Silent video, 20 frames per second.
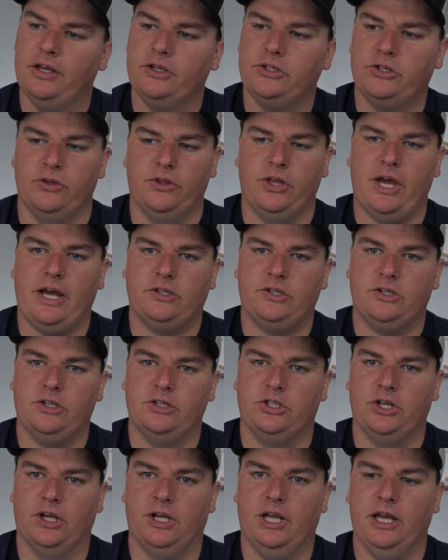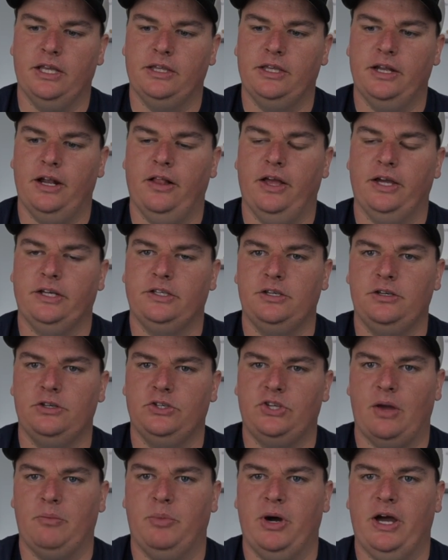So that's the jig head that I like to
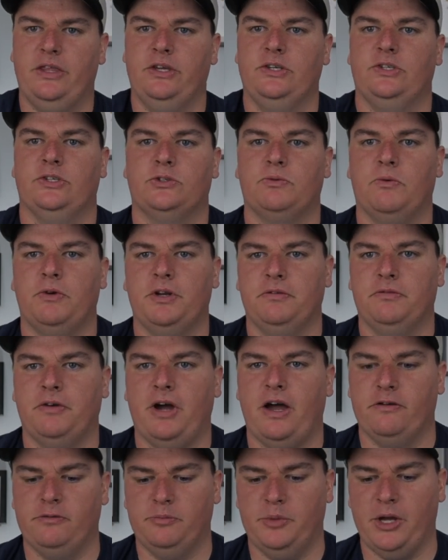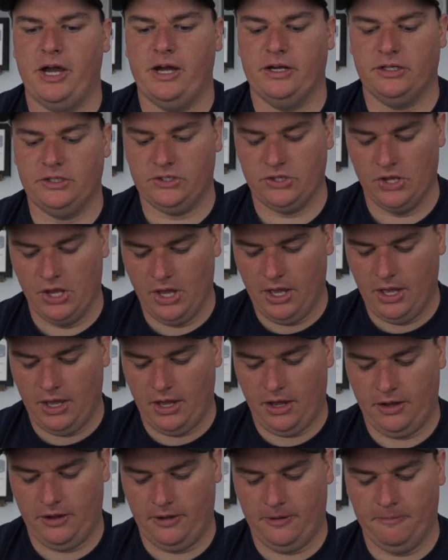use. I buy these in 25 packs.
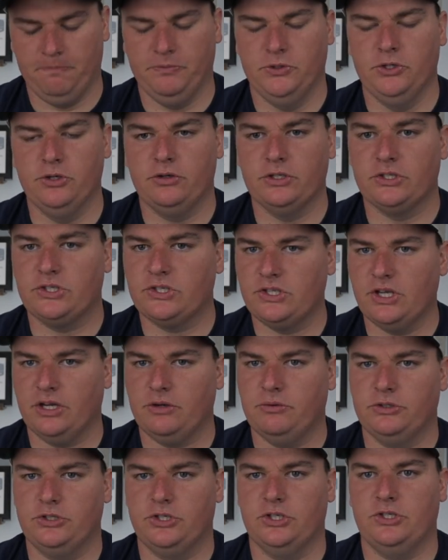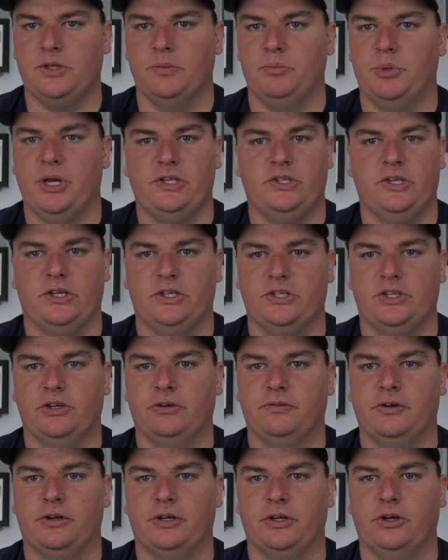Um, you can stick with just the basic
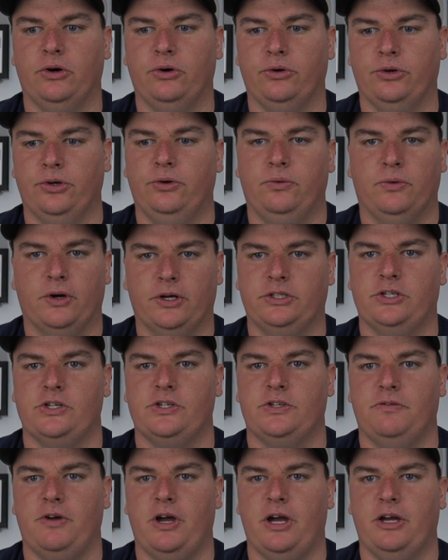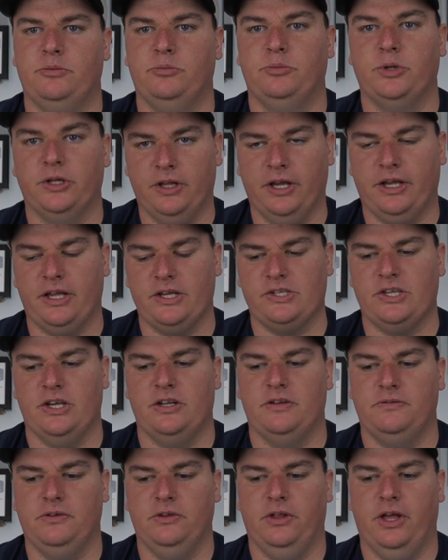silver and gold. It'll work just fine. But like I
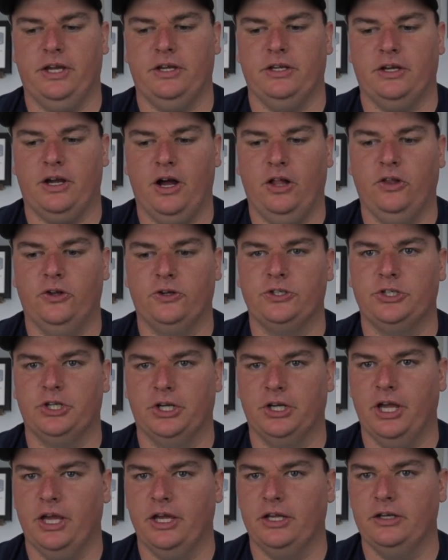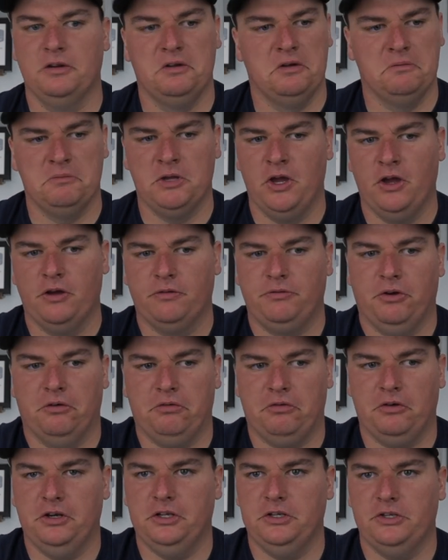said, if you like a colored jig head, feel
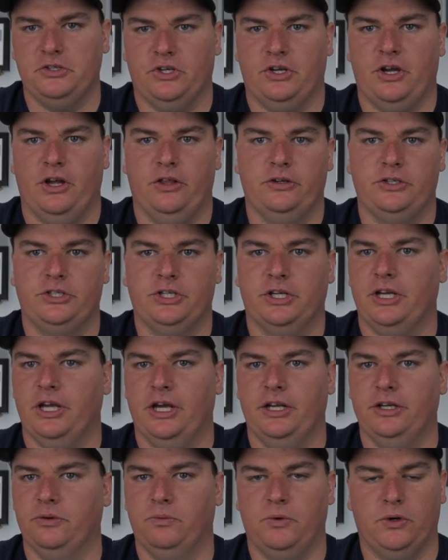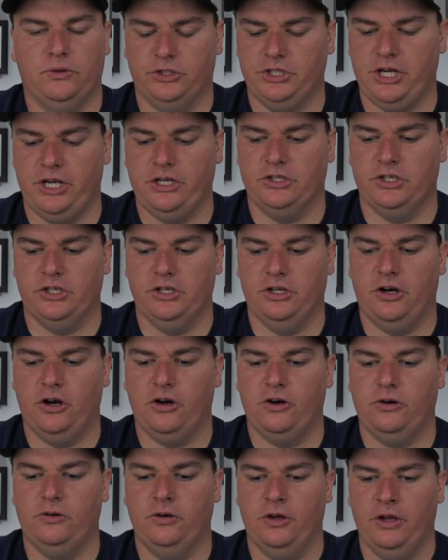free to use a colored jig head. It won't change it at
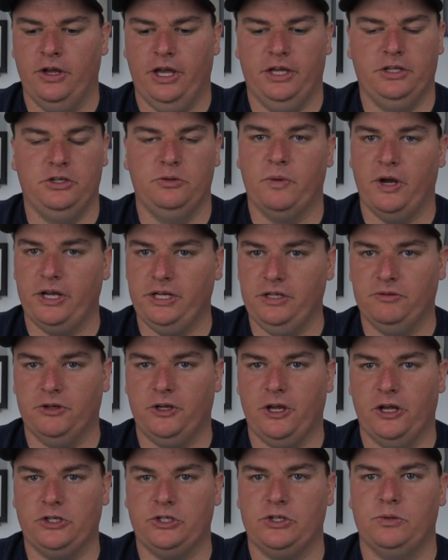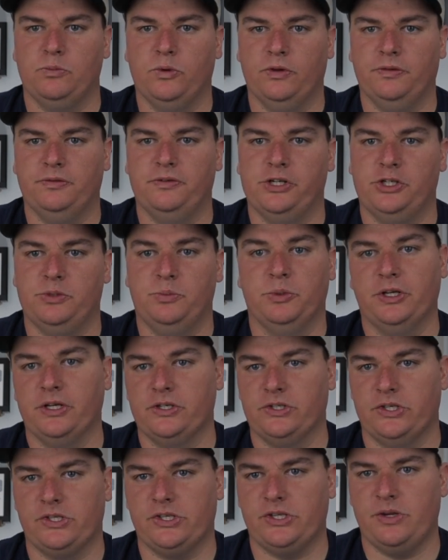all. And you might even catch some more fish
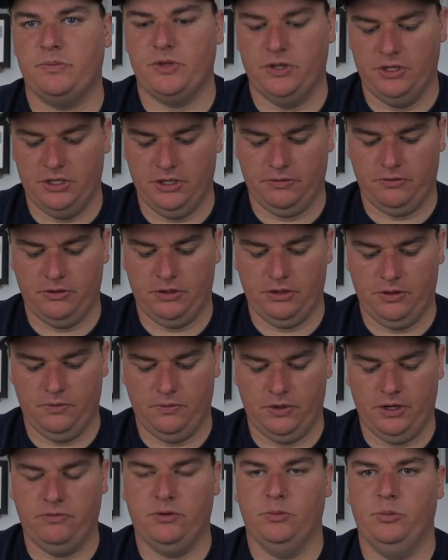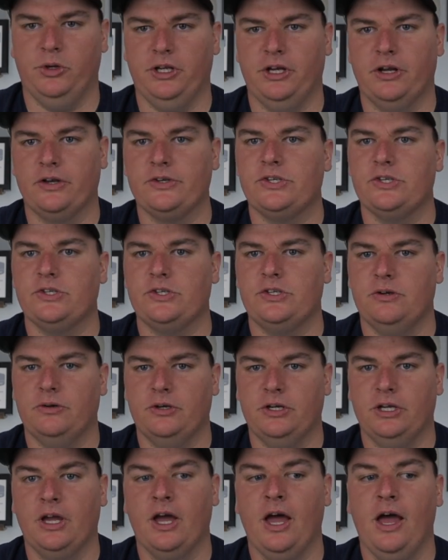because it's something different than what everybody else is
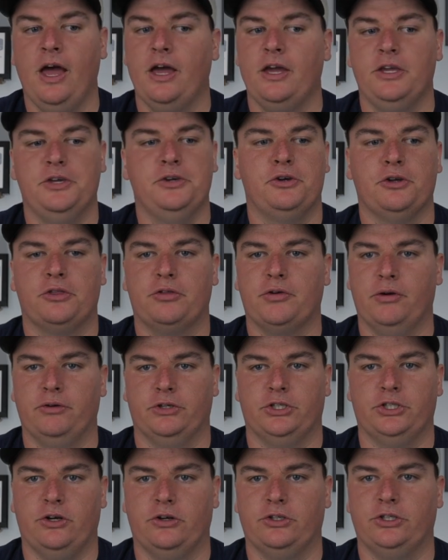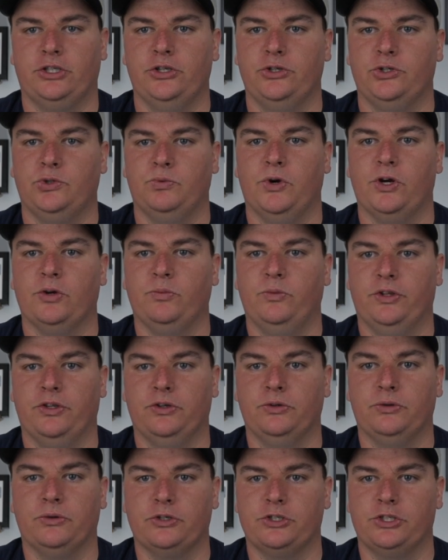doing. You could throw a chartreuse worm with
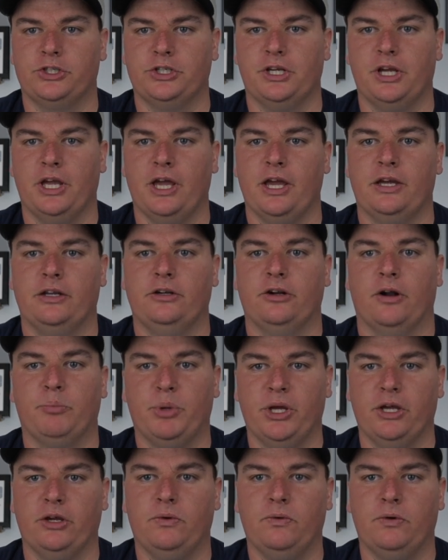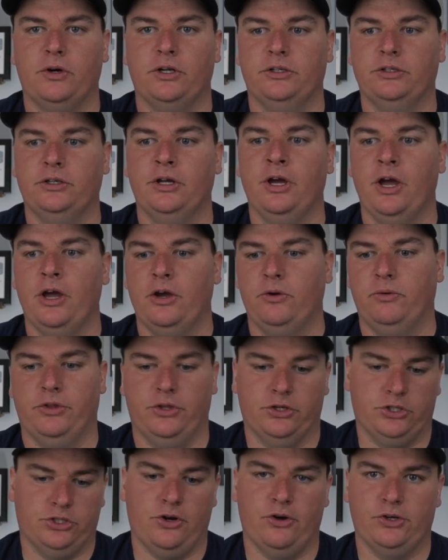an orange jig head or a pink one with
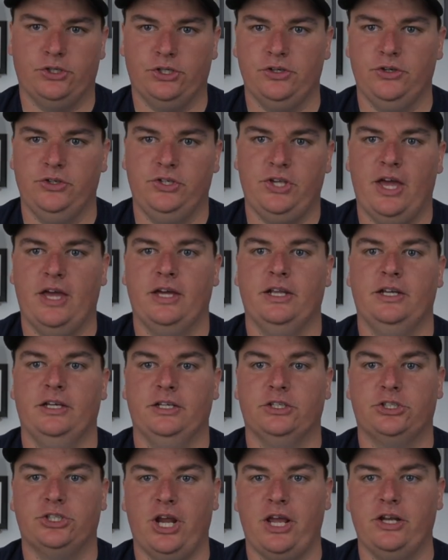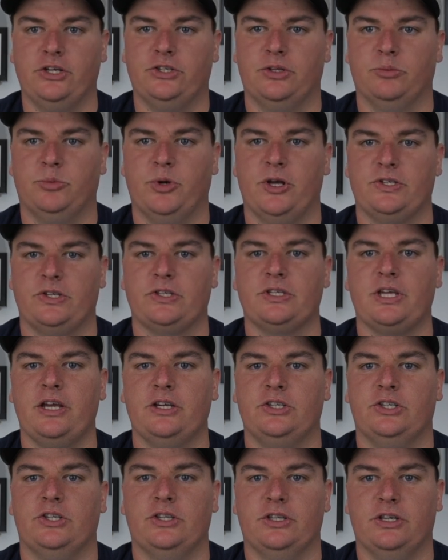a chartreuse head and change the
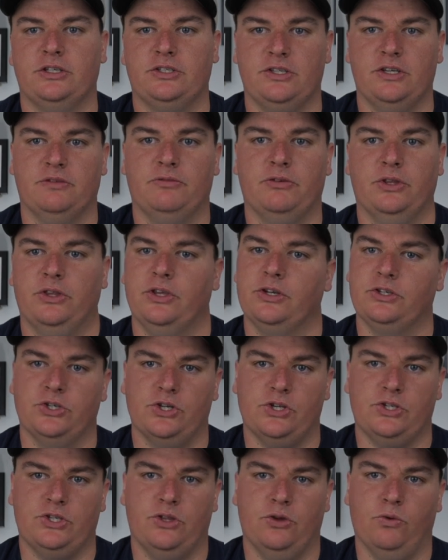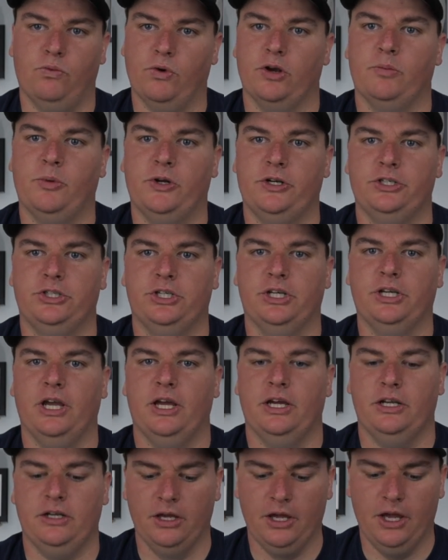presentation that's different than just the worm on a jig
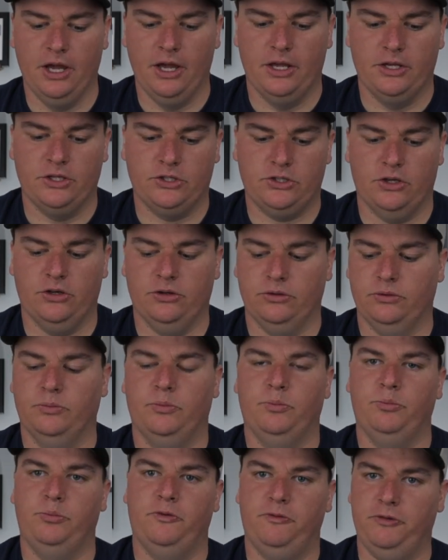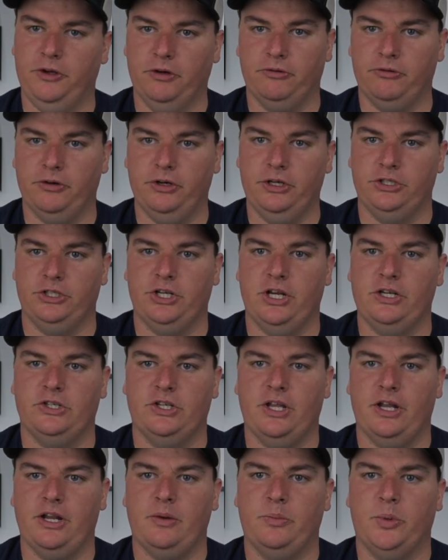head. So feel free to change
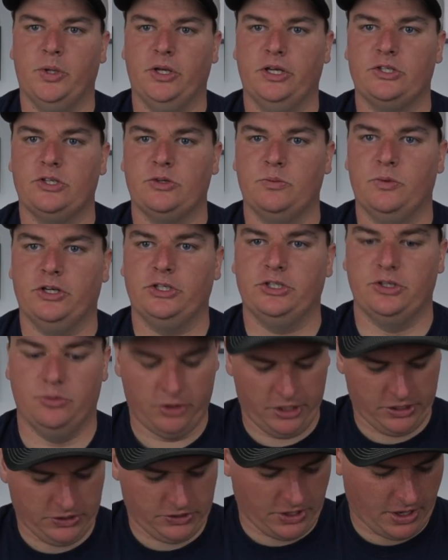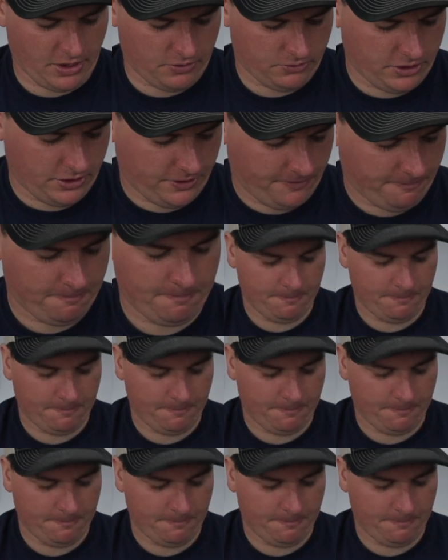that up and get some extra bites that way.